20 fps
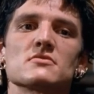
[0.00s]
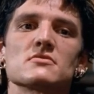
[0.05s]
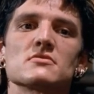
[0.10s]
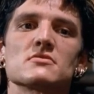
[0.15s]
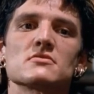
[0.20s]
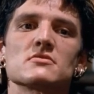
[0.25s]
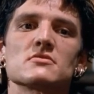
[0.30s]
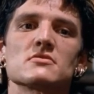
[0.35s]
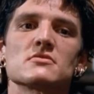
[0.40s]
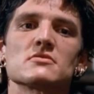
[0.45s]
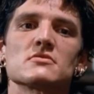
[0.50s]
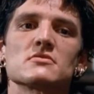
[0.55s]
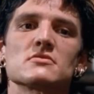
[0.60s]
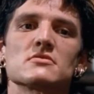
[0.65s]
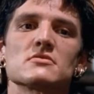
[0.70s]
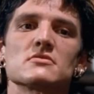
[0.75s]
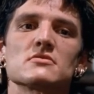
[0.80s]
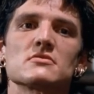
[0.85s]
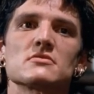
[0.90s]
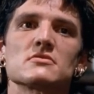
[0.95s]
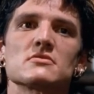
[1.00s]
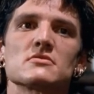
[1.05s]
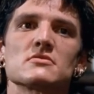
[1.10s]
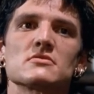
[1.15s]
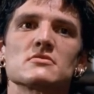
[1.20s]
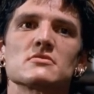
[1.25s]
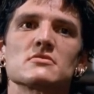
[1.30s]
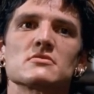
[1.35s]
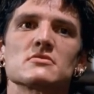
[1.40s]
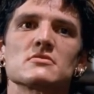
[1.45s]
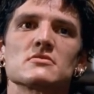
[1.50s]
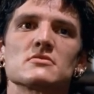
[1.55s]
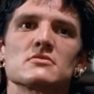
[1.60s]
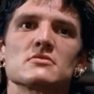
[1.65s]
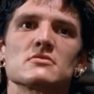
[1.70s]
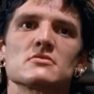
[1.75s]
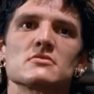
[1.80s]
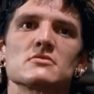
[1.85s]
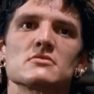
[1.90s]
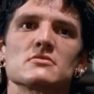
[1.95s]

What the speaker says: Nobody speaks.